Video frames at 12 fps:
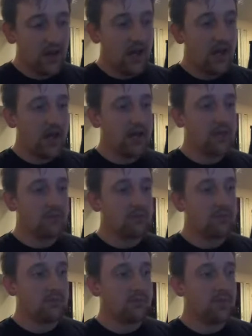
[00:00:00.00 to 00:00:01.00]
Um,
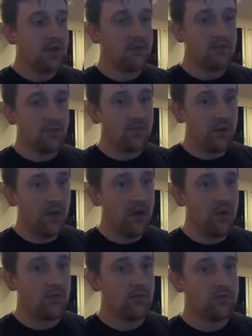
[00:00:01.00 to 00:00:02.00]
but if you
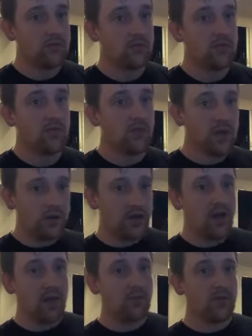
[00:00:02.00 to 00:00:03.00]
don't, you're held
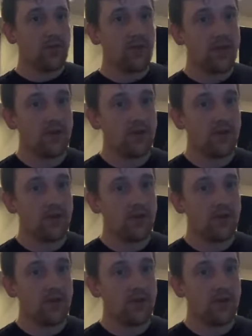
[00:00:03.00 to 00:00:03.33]
accountable to that.